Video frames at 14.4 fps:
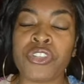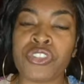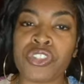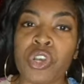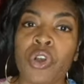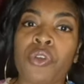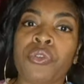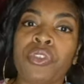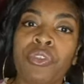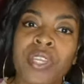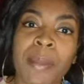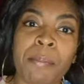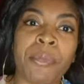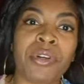So you
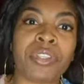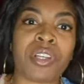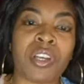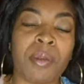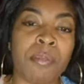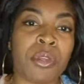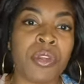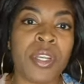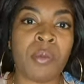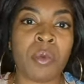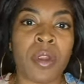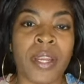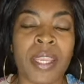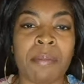can book the community
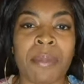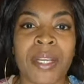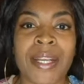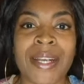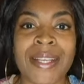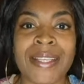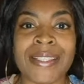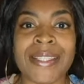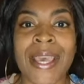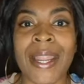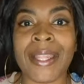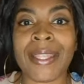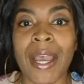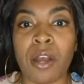working because
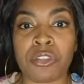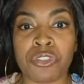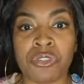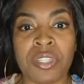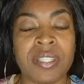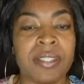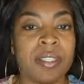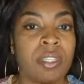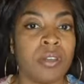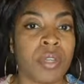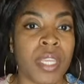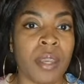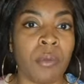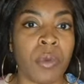that allows you to
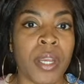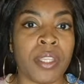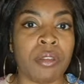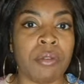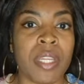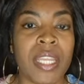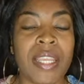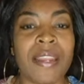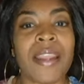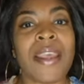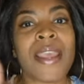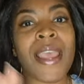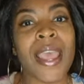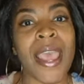still get what you need